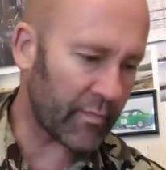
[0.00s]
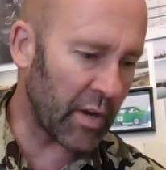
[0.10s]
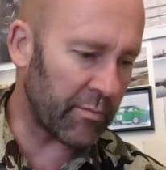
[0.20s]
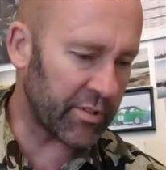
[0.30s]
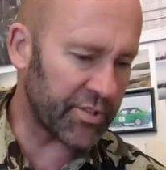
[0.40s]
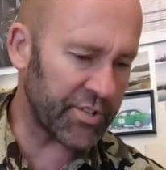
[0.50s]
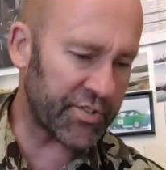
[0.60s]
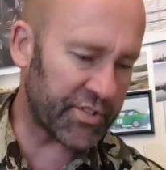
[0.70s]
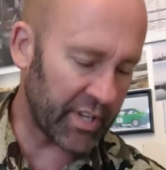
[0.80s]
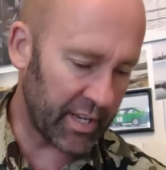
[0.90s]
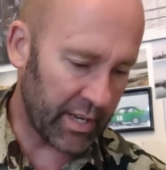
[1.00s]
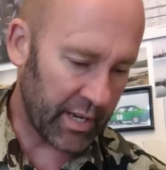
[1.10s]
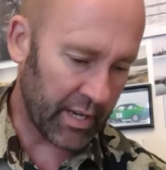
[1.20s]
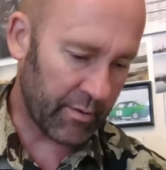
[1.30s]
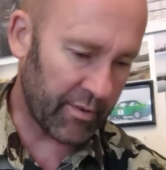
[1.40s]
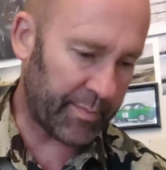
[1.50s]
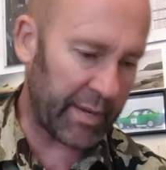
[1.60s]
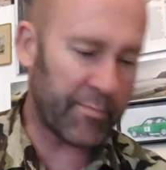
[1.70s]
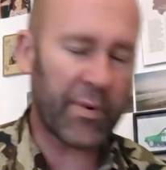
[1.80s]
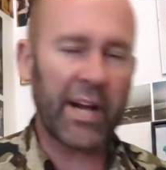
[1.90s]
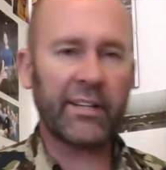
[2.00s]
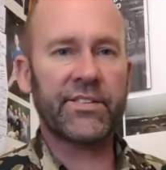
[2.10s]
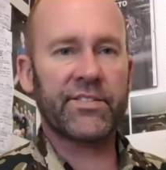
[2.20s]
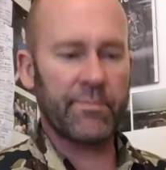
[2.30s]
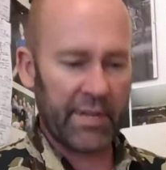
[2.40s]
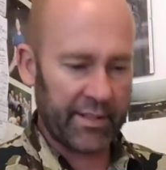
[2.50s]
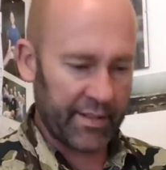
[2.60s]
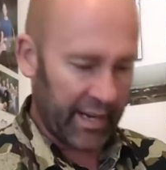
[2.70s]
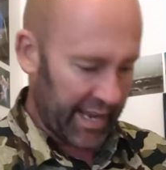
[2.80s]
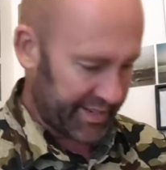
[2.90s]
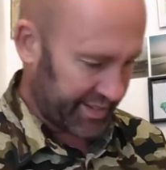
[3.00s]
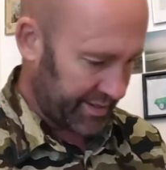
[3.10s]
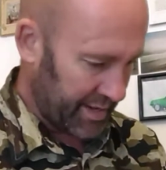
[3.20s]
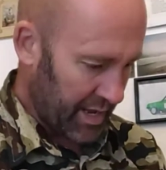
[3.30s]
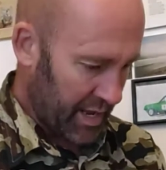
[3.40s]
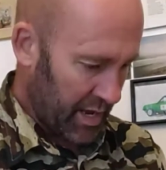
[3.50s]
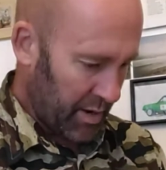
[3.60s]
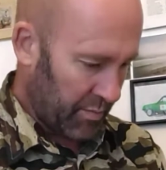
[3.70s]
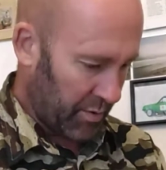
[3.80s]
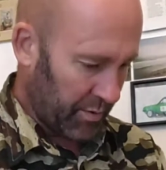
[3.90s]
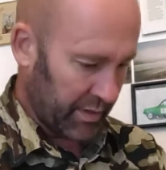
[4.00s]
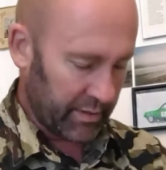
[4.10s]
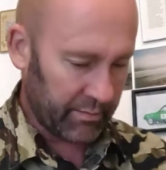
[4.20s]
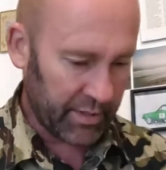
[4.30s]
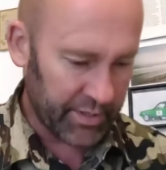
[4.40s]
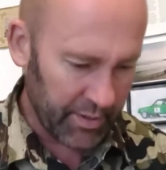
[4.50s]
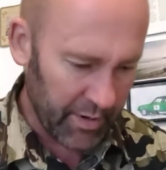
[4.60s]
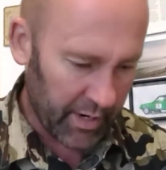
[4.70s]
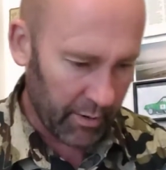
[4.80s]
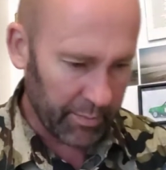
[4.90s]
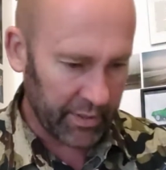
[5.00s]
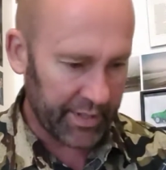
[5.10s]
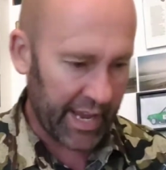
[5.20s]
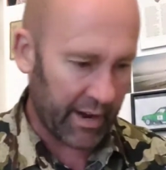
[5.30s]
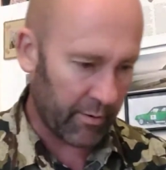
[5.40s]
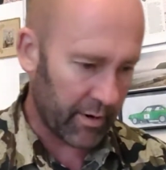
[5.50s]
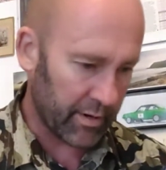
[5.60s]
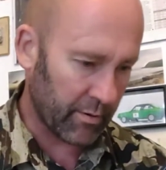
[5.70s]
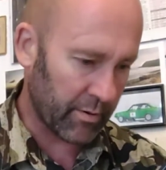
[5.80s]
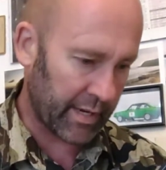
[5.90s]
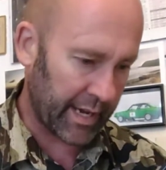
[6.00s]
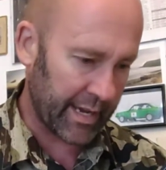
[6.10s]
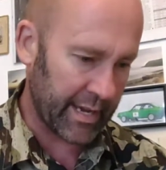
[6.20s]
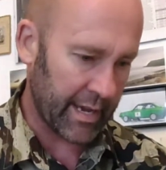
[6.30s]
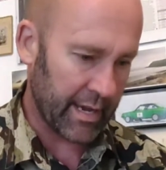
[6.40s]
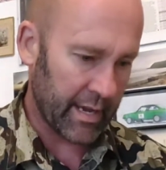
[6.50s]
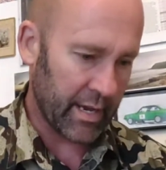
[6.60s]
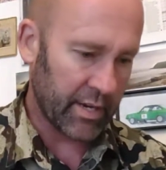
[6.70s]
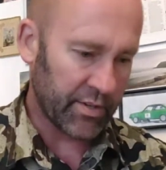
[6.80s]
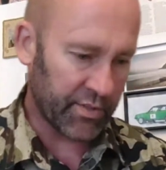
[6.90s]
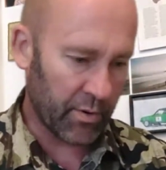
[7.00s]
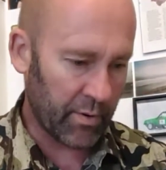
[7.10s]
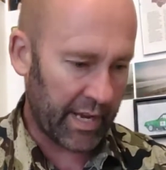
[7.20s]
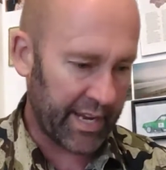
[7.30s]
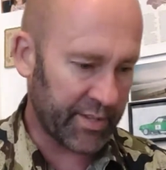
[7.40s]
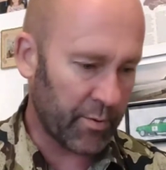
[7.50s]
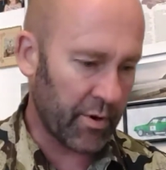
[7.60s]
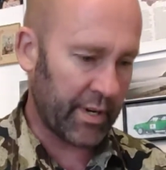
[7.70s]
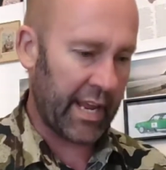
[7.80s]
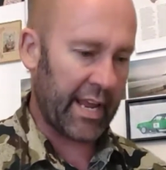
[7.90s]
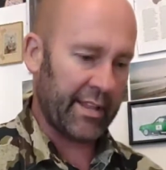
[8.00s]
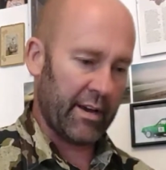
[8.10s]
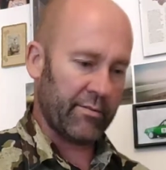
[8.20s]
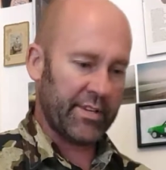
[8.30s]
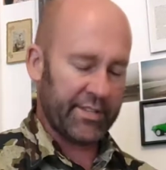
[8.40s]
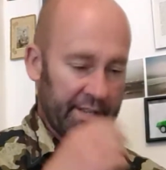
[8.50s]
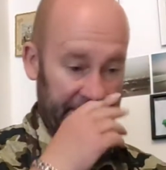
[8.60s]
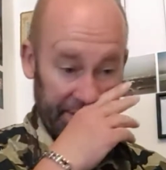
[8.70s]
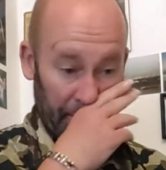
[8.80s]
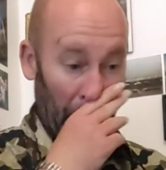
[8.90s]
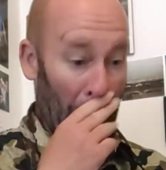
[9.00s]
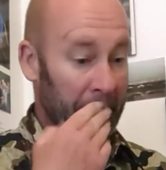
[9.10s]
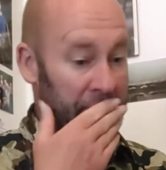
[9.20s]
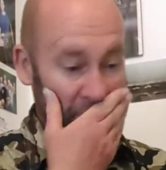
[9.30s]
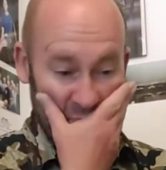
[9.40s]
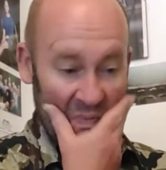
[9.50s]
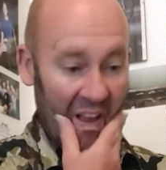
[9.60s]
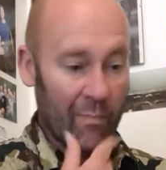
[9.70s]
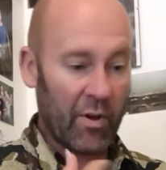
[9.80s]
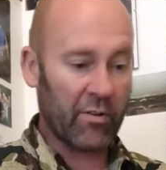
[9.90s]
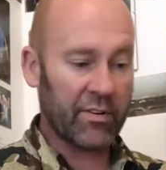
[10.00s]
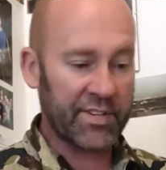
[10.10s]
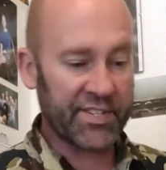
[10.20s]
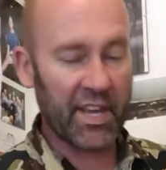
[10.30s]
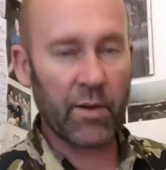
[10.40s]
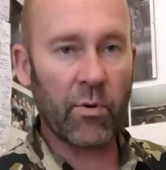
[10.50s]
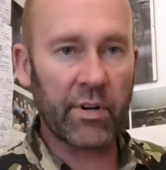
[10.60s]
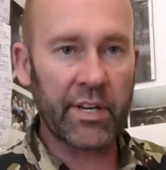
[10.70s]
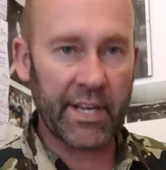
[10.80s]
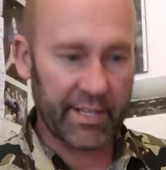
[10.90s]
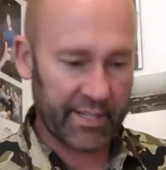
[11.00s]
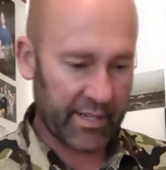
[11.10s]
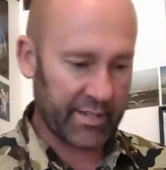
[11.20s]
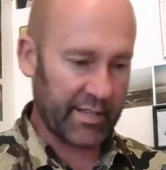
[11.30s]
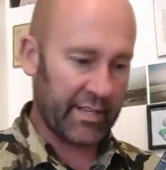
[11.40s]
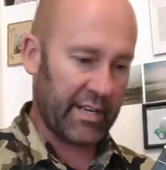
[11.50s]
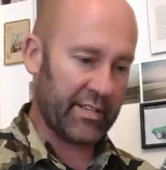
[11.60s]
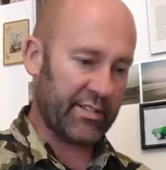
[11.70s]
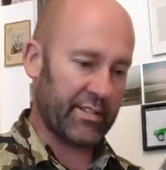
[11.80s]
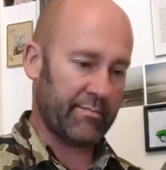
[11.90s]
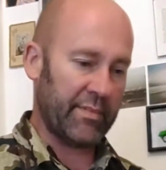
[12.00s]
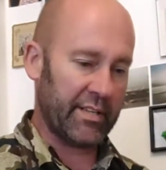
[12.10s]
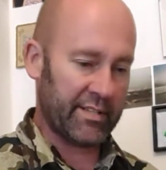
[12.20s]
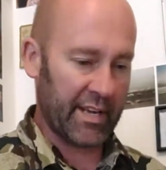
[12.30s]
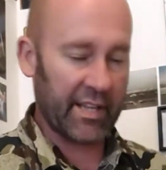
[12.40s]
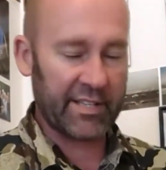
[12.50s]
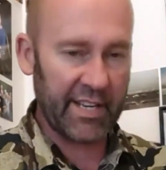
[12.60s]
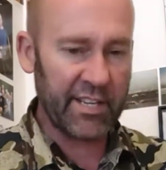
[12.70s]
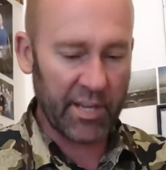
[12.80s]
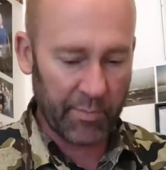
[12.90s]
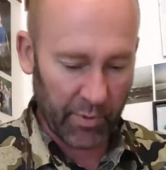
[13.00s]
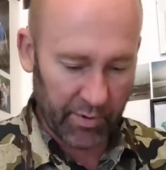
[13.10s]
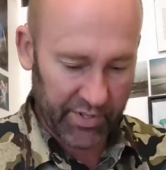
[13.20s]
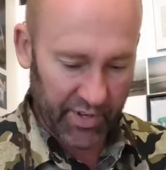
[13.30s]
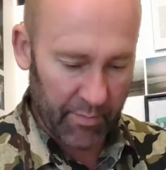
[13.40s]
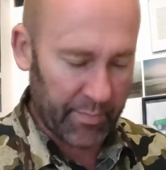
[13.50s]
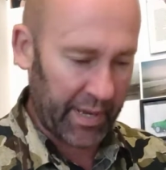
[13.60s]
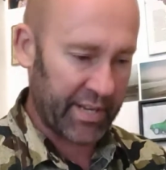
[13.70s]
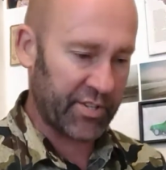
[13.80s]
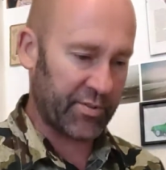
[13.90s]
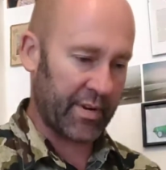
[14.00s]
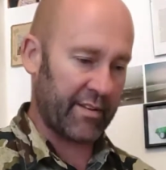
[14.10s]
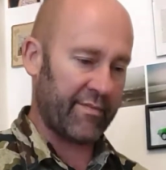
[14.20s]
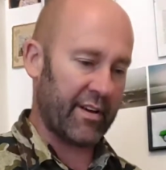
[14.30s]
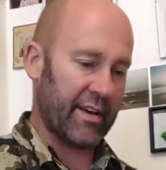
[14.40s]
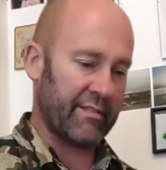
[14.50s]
and we've been practicing them in the lesson, but we'll do a couple now, okay? So here's one here now. This is, I'm not going to say what it is because it needs to be, it's in your books on page 25.